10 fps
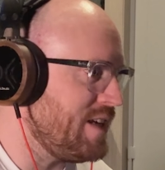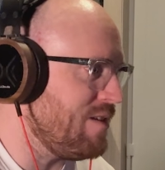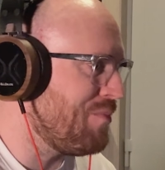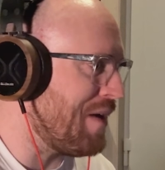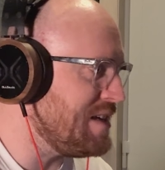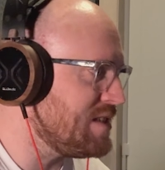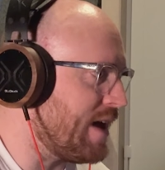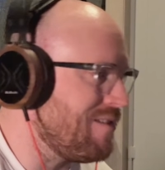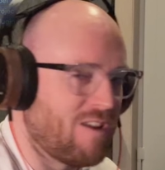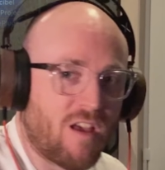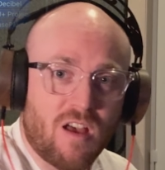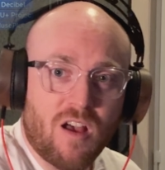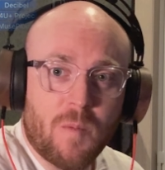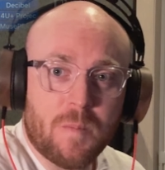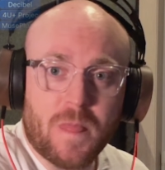in bass sound,
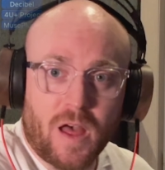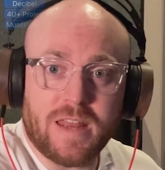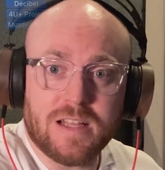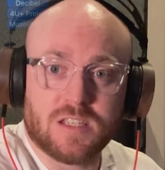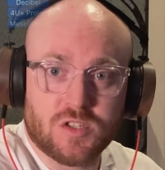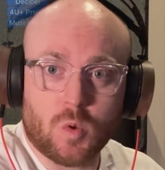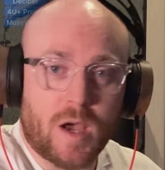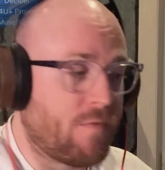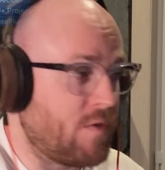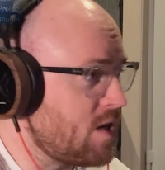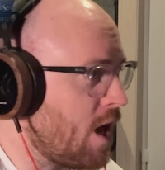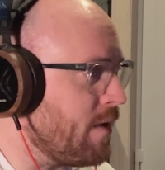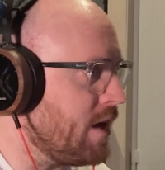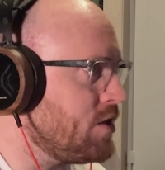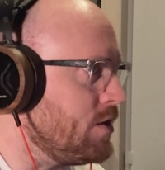I need to sort out the
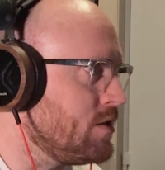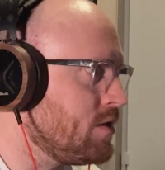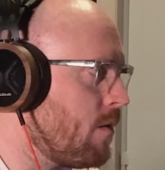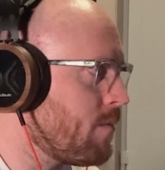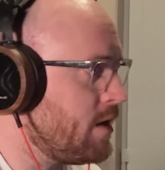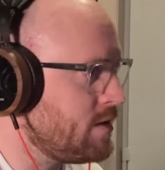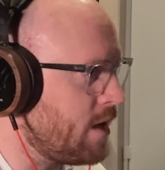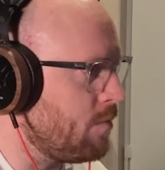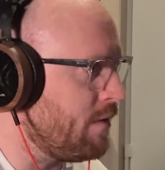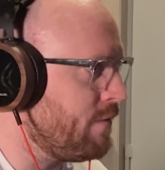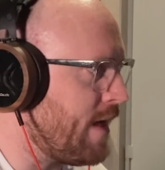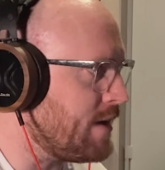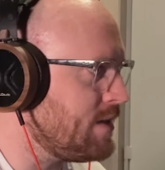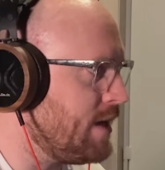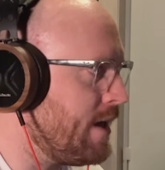timing issues. So I'm going to turn on my
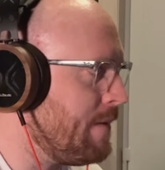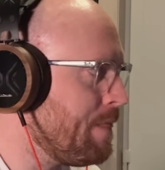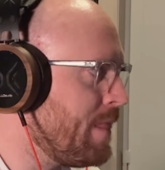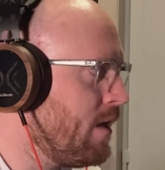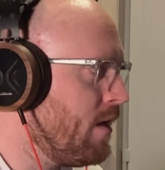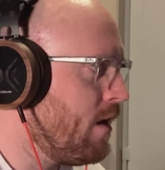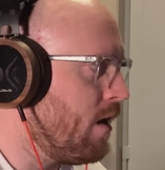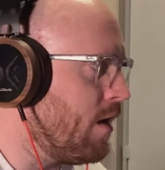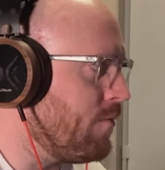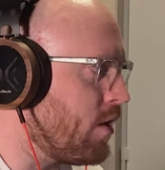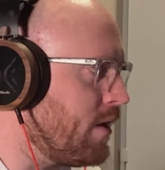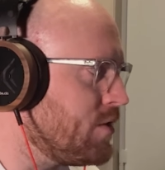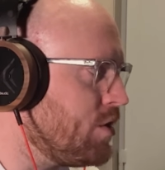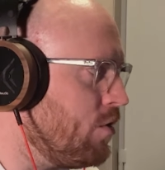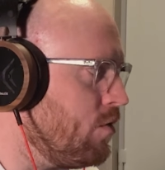flex here. I'm going
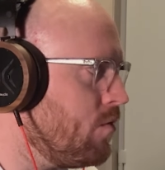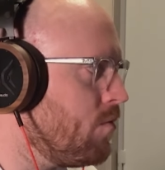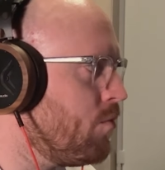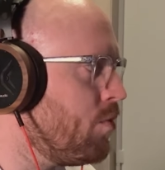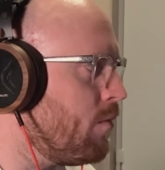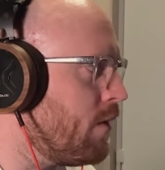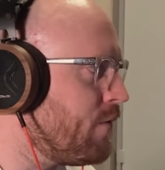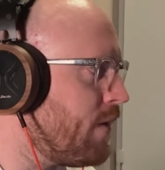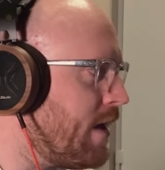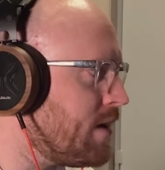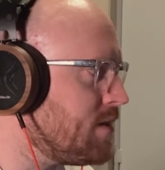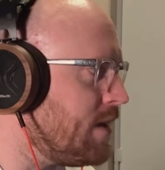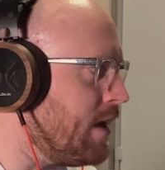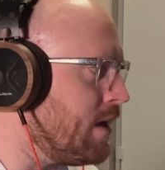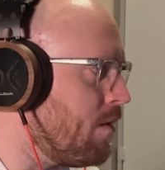to put my flex
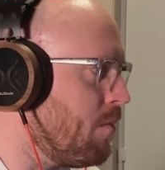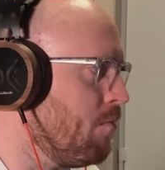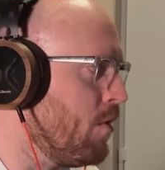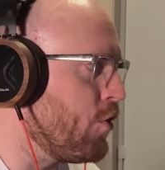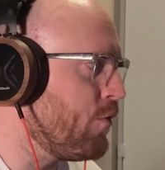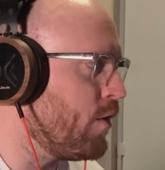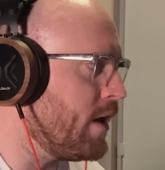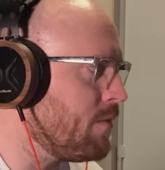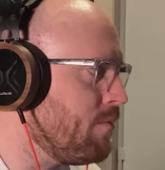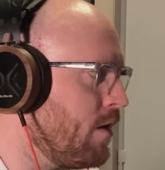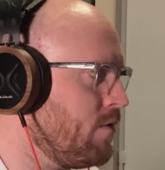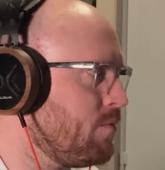in monophonic mode